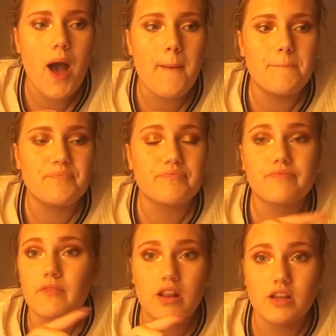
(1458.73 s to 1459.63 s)
um,
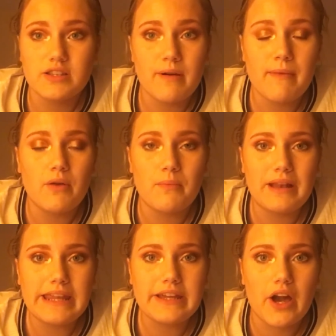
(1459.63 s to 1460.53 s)
last time I met with
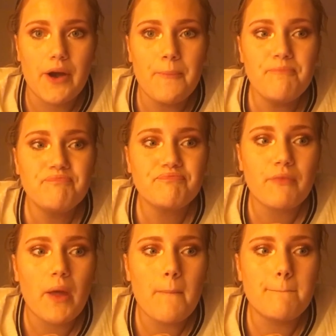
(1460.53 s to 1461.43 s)
Malika
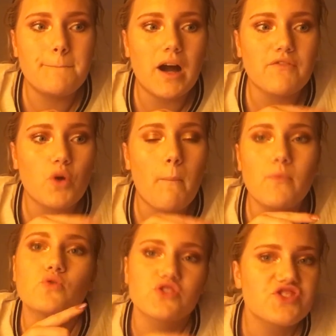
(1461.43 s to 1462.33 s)
but I've got
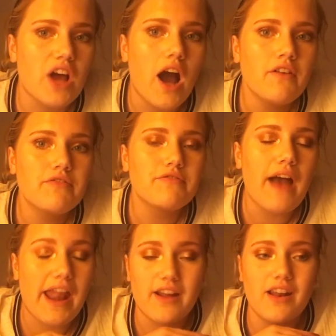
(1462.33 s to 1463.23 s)
more
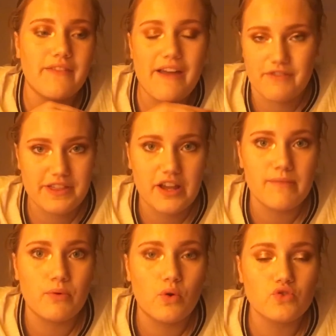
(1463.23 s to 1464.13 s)
stuff and I love everything
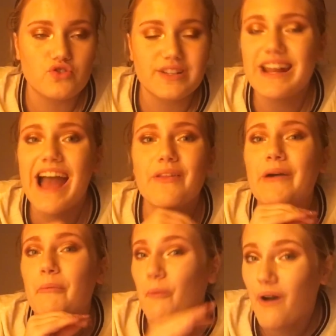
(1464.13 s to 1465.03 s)
I bought. So I don't know how
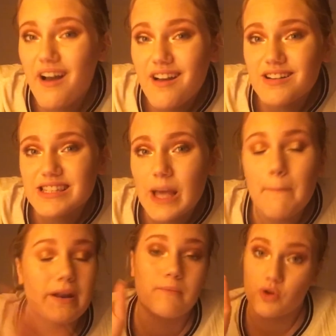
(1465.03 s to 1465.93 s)
that works,
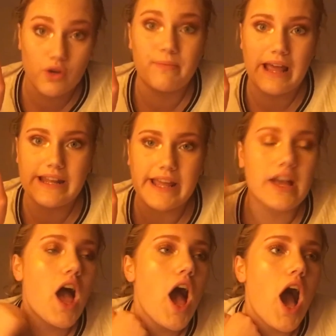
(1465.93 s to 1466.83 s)
but I'm not
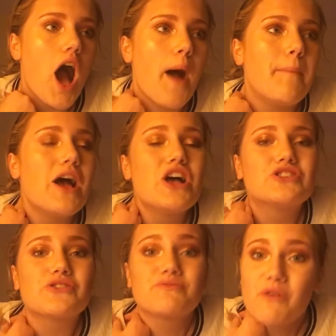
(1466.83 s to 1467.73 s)
complaining. Um,
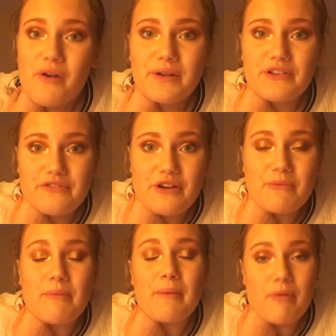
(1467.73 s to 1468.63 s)
so tomorrow I'm going to
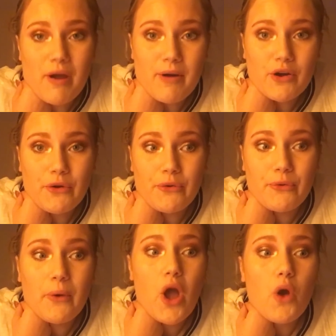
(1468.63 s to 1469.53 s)
film my Primark
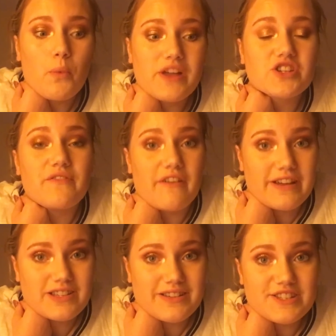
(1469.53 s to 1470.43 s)
haul, which I'm
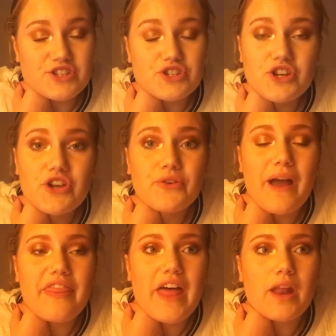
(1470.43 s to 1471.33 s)
very excited to
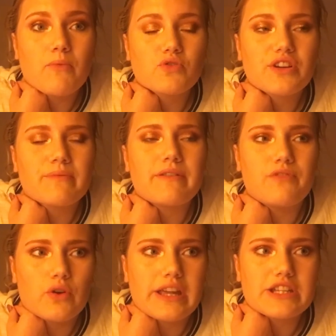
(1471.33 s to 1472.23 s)
do. And then I'm also going to be
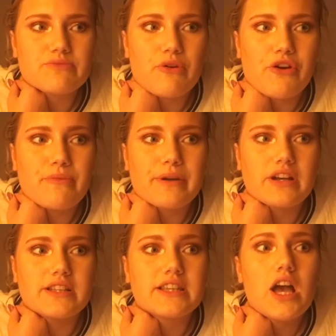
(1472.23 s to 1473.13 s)
vlogging tomorrow
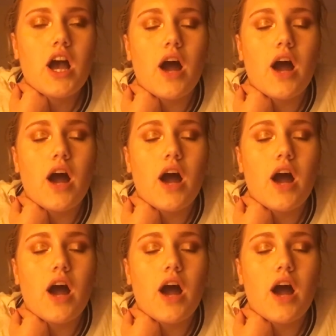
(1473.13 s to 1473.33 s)
because